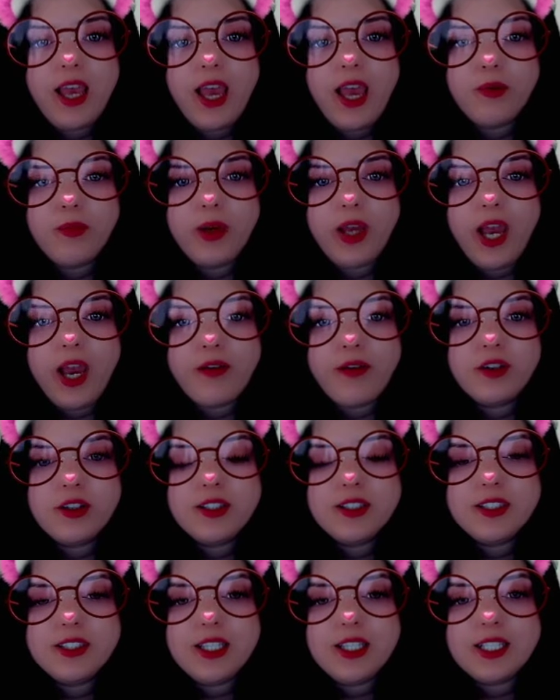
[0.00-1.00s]
and we have our
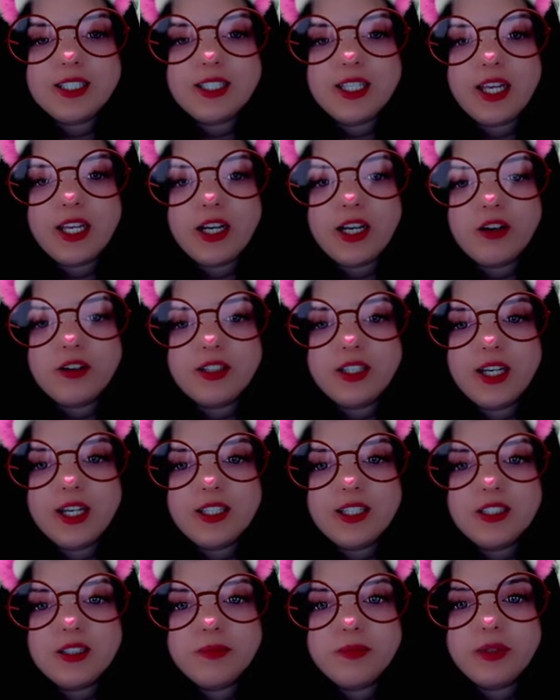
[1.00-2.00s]
6 in our
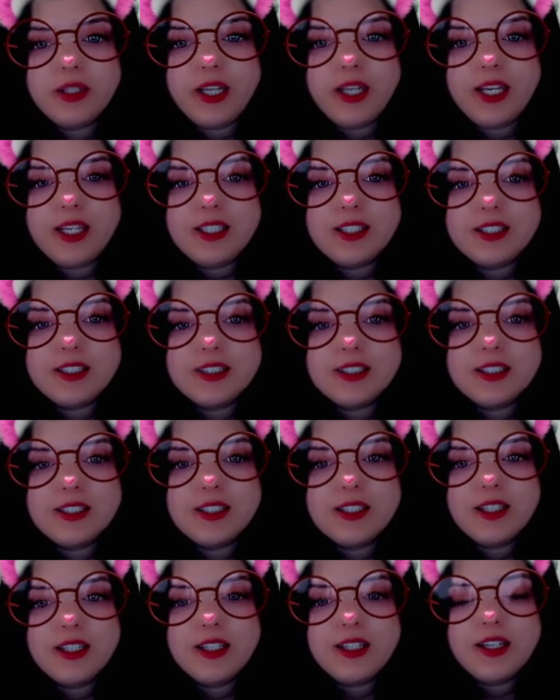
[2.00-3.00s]
tens place.
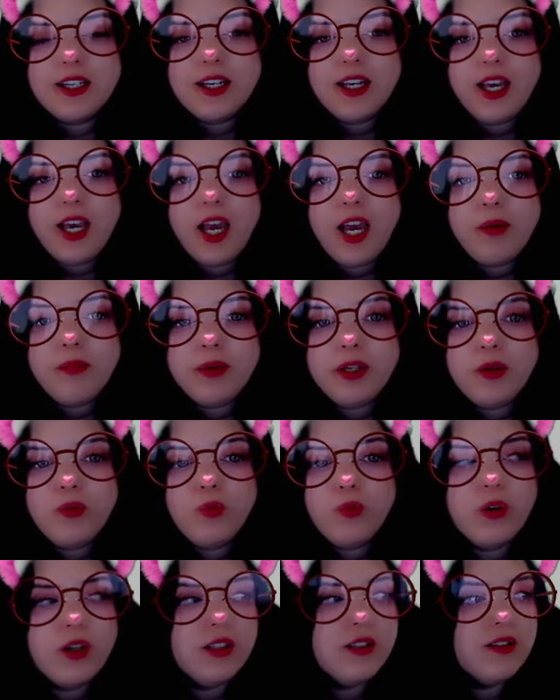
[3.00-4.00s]
How many
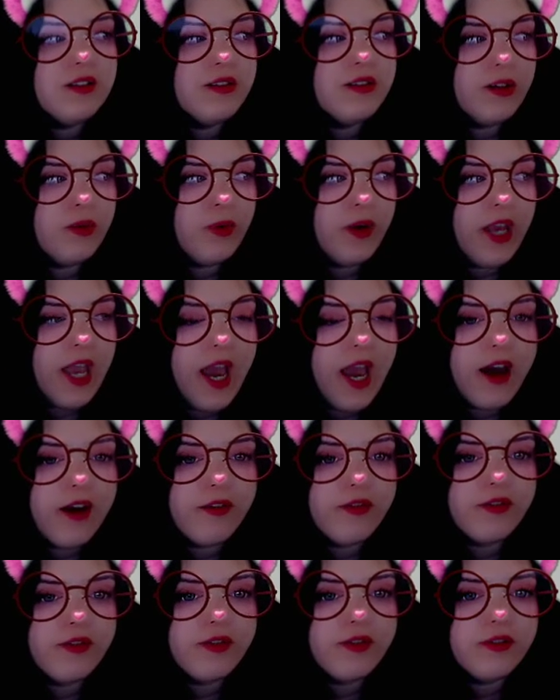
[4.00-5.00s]
ones do we
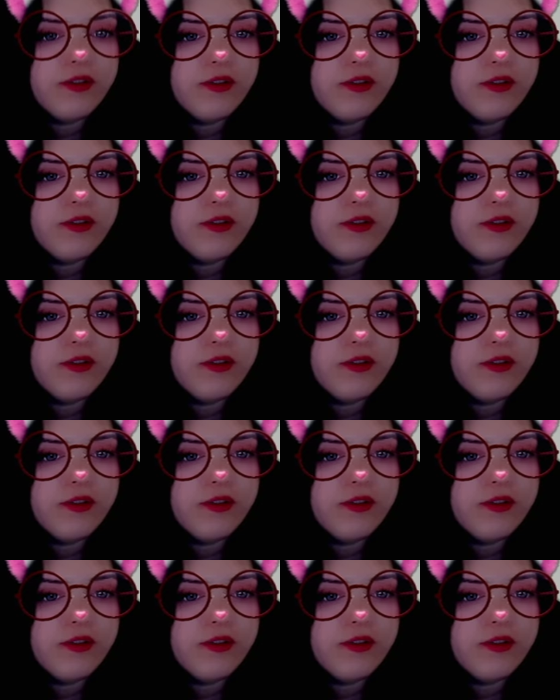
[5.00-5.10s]
have?